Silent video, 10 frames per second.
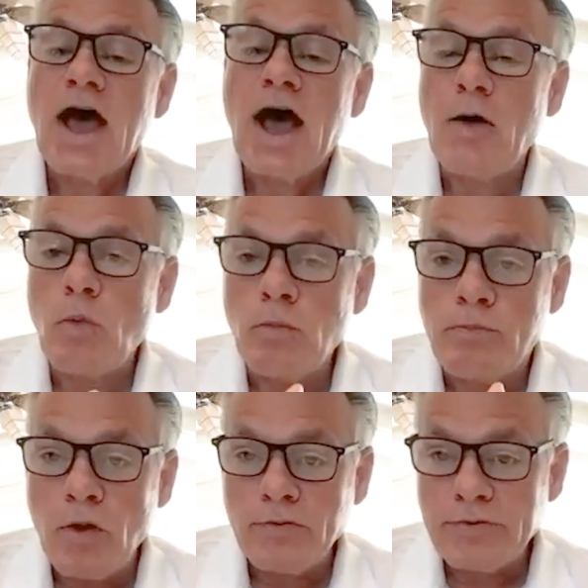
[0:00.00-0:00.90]
Uh,
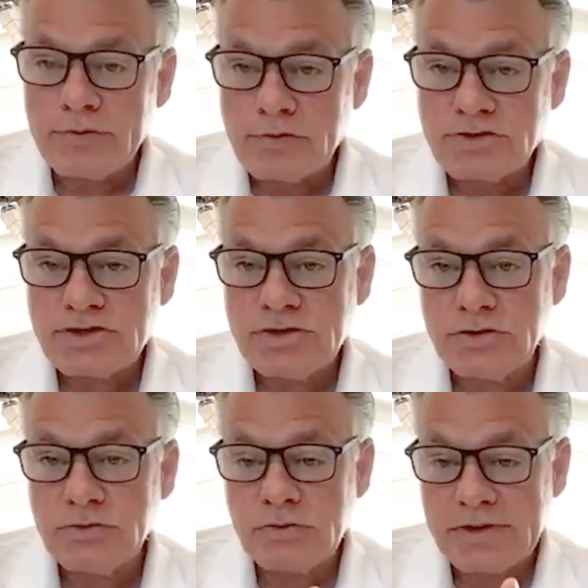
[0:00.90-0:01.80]
both of those
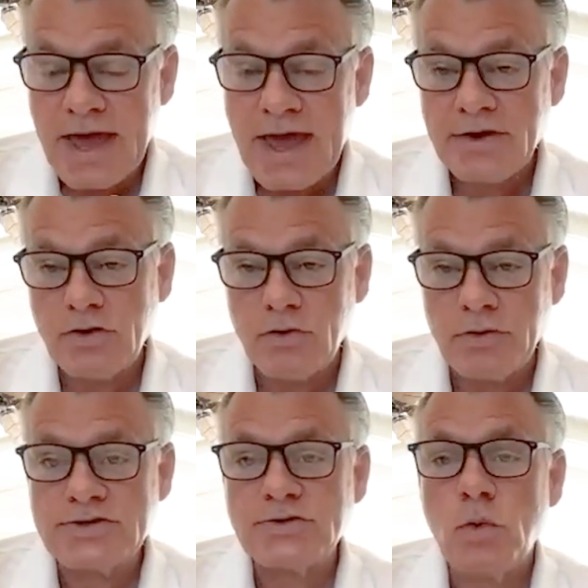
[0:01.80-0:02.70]
two
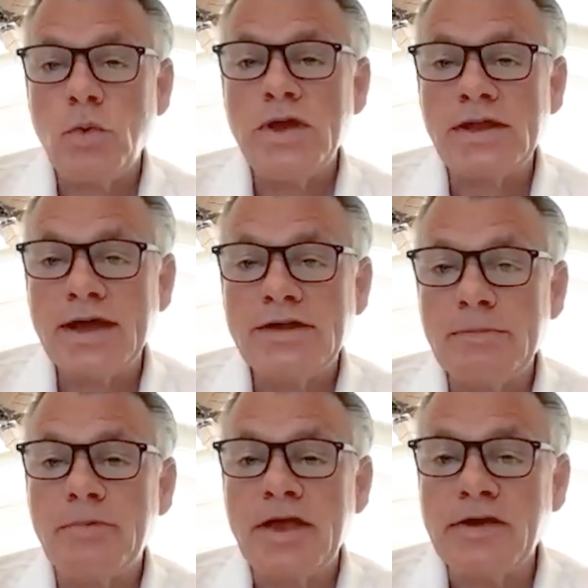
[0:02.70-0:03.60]
categories we like to
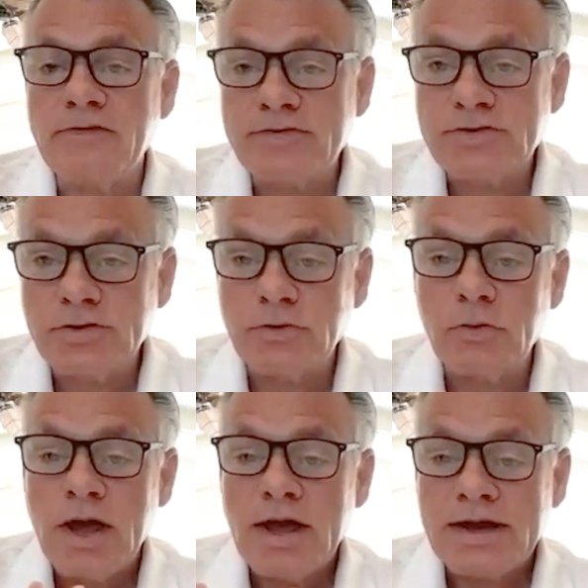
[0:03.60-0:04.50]
give
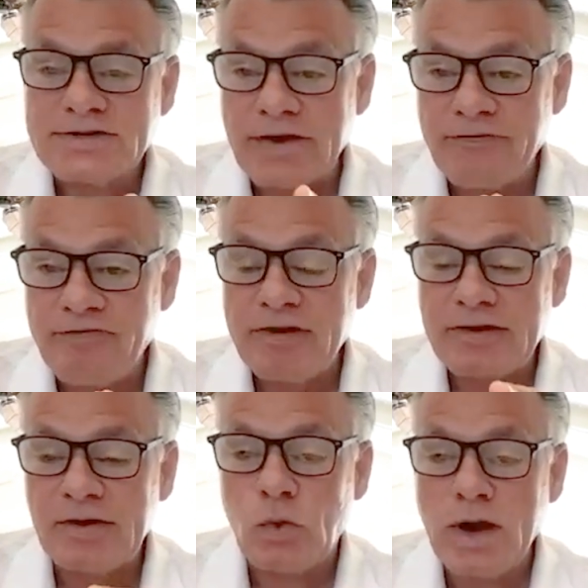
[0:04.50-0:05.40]
to because they
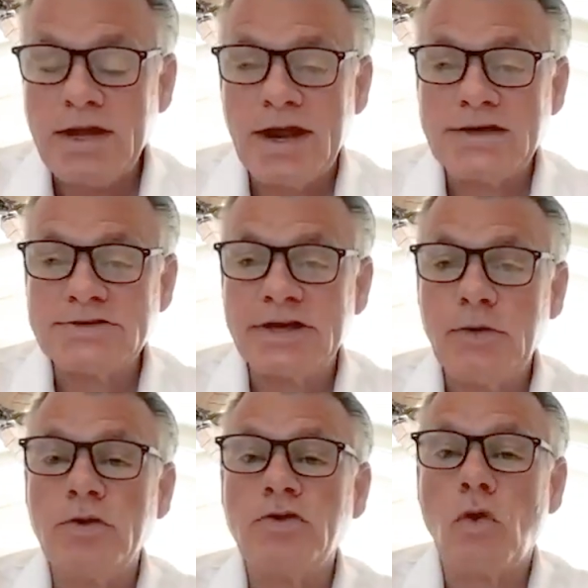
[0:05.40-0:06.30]
fit quite nicely
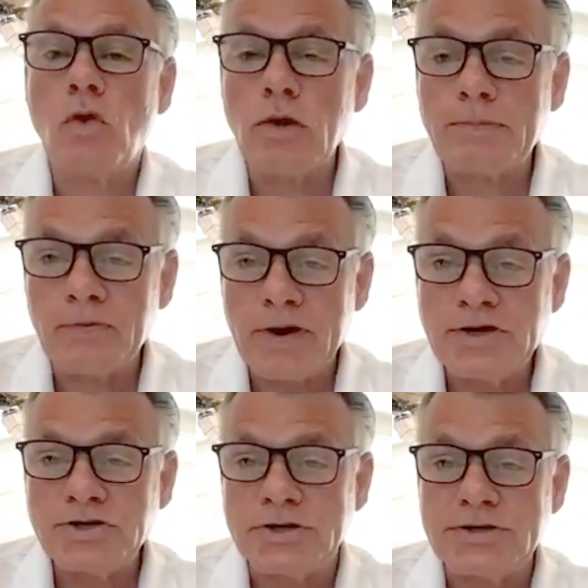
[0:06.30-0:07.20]
with
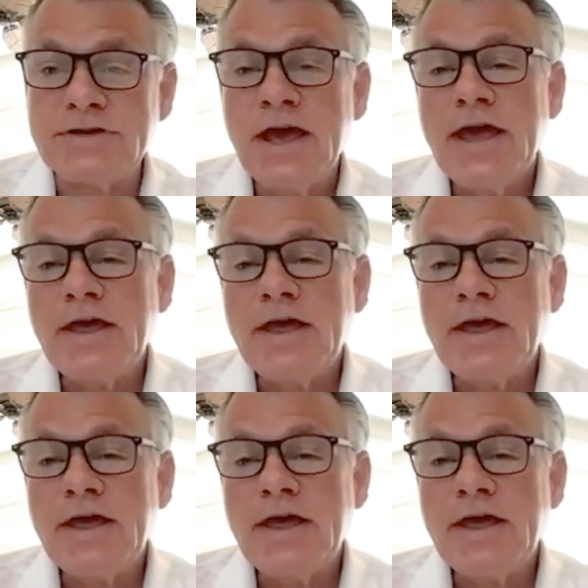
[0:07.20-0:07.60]
corporations